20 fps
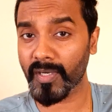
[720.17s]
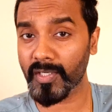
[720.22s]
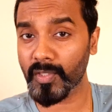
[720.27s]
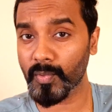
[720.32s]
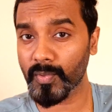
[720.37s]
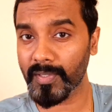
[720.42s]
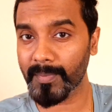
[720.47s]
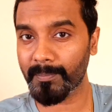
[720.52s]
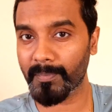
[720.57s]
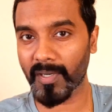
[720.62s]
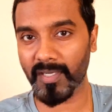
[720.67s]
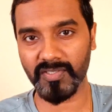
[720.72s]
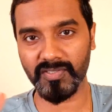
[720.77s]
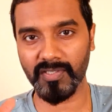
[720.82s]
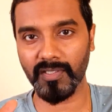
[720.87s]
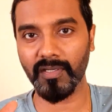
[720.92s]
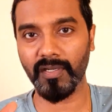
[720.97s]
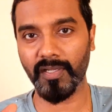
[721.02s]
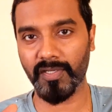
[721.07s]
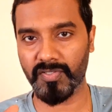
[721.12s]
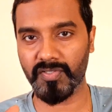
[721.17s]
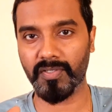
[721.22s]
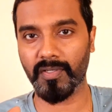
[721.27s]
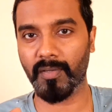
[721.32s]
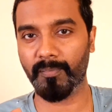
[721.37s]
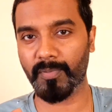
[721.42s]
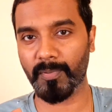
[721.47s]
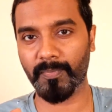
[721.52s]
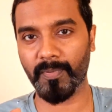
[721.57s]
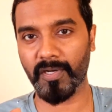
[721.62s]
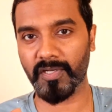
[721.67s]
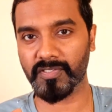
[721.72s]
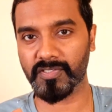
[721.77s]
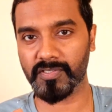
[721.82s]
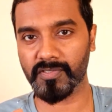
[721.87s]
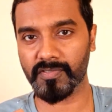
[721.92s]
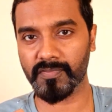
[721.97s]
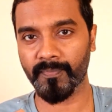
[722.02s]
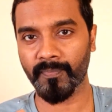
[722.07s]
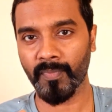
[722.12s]
by doing partial in, uh,
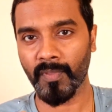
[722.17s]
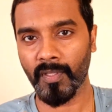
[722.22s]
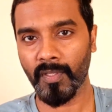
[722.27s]
preparations.